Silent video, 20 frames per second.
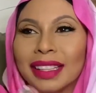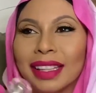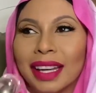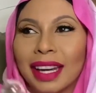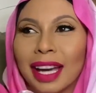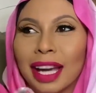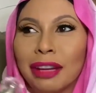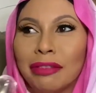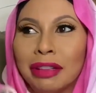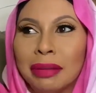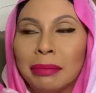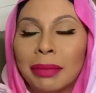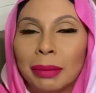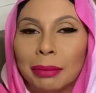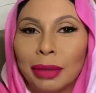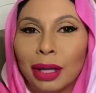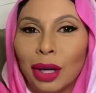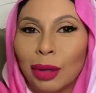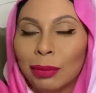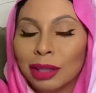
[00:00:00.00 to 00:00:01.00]
I
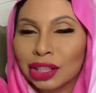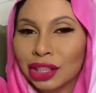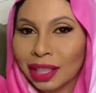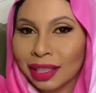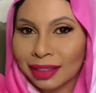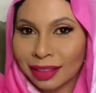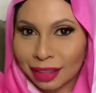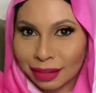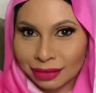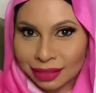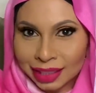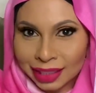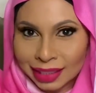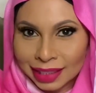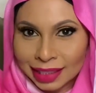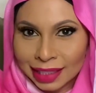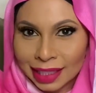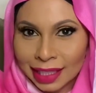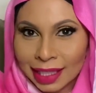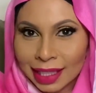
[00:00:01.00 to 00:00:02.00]
remember how much I loved it.
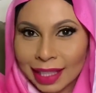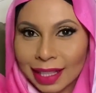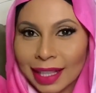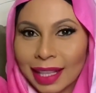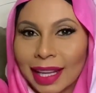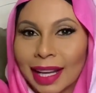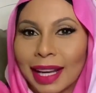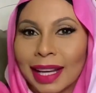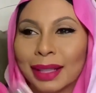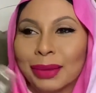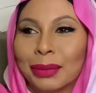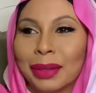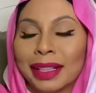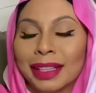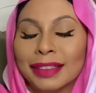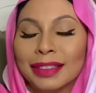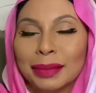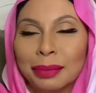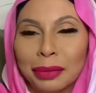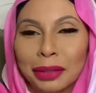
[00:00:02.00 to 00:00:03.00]
And when I
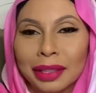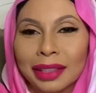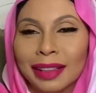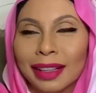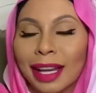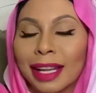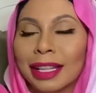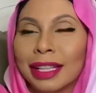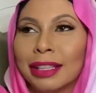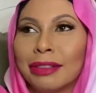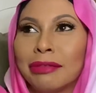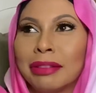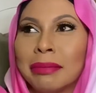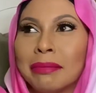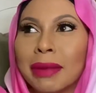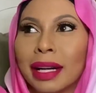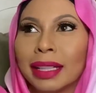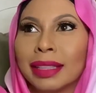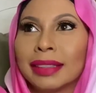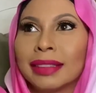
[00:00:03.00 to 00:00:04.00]
sprayed it, it
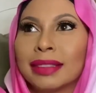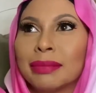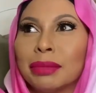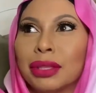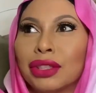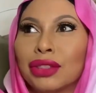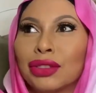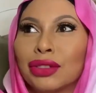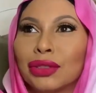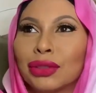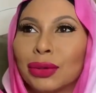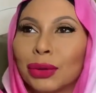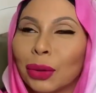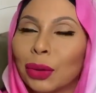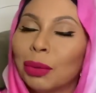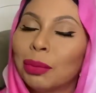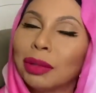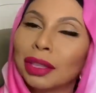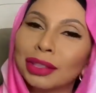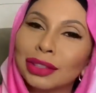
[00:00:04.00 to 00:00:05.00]
reminds me so
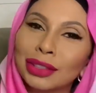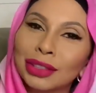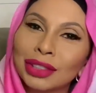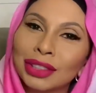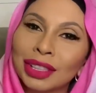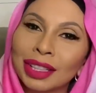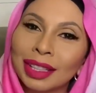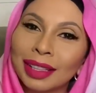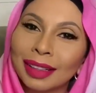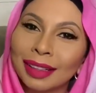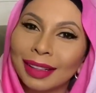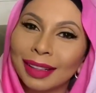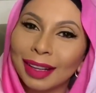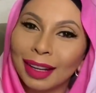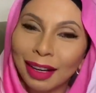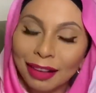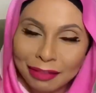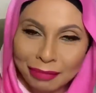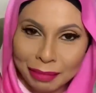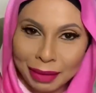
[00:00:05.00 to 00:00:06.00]
much
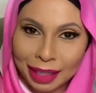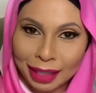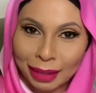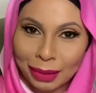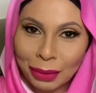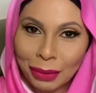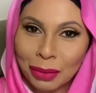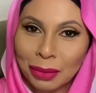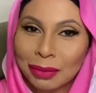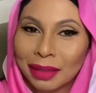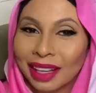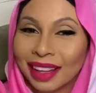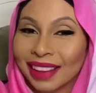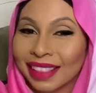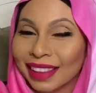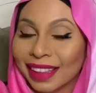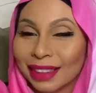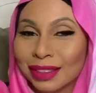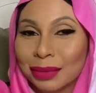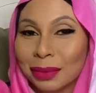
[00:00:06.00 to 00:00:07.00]
of back home, and
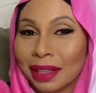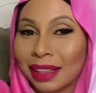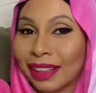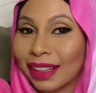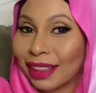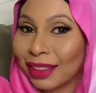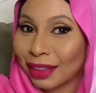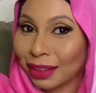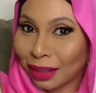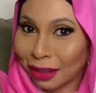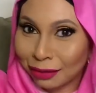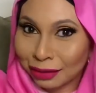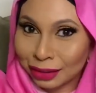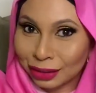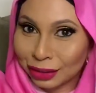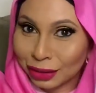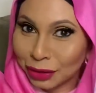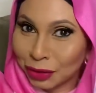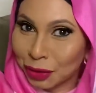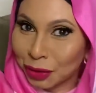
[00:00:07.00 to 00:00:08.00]
that's why I love it
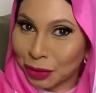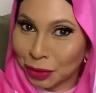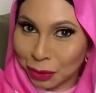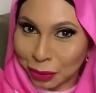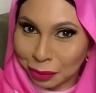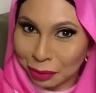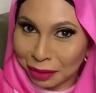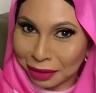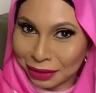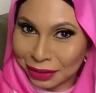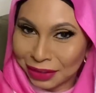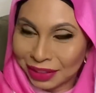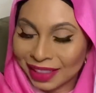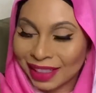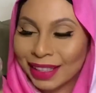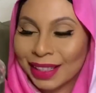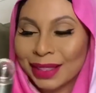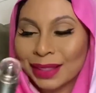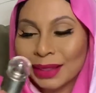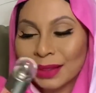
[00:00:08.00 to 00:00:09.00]
so much.
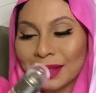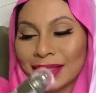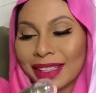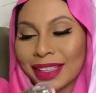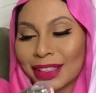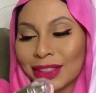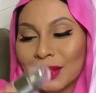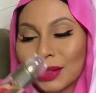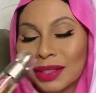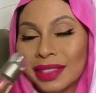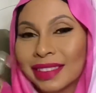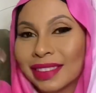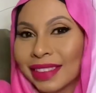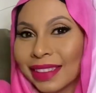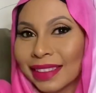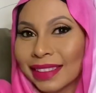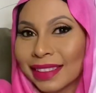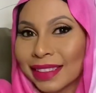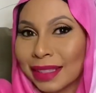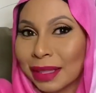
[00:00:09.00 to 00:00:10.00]
So yeah,
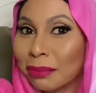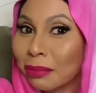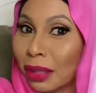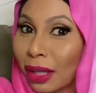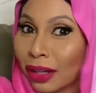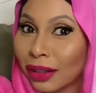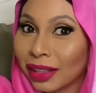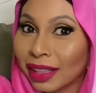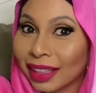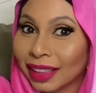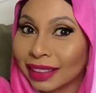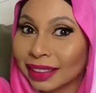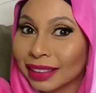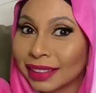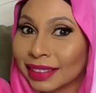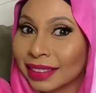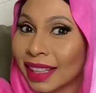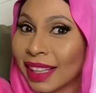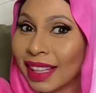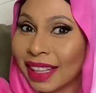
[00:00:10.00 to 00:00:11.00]
360 Perfume,
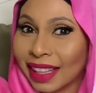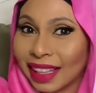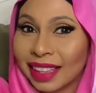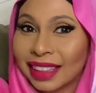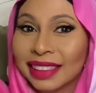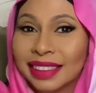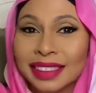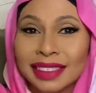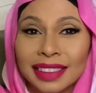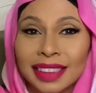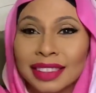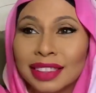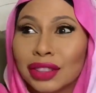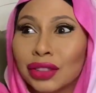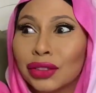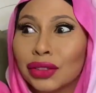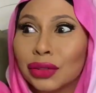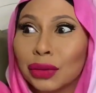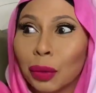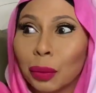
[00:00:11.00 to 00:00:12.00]
and the scent is
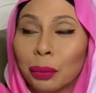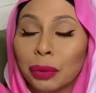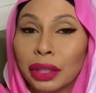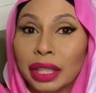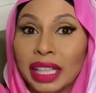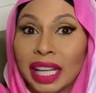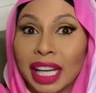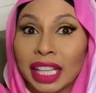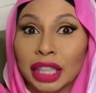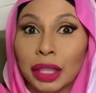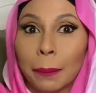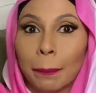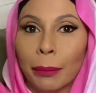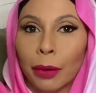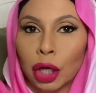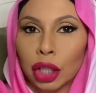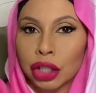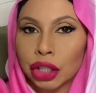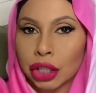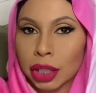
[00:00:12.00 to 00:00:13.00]
so pretty and it
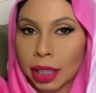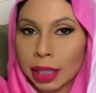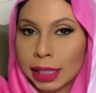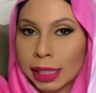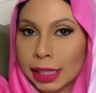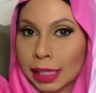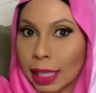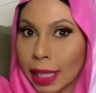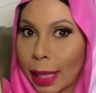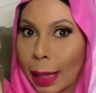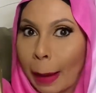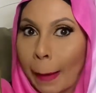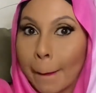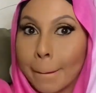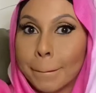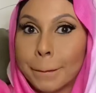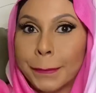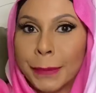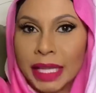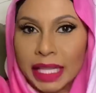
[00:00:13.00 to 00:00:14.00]
projects like a
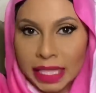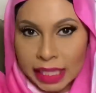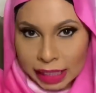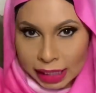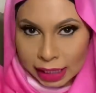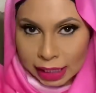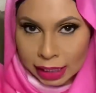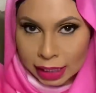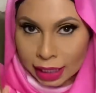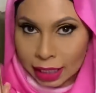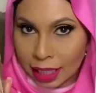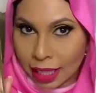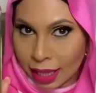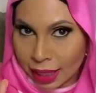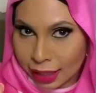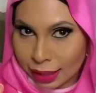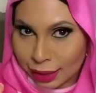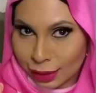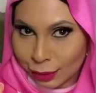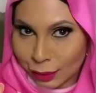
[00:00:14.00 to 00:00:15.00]
beast,
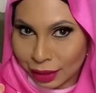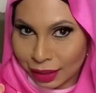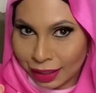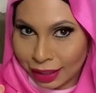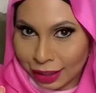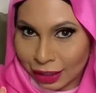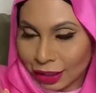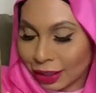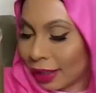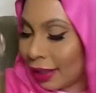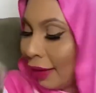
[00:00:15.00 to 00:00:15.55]
this one here.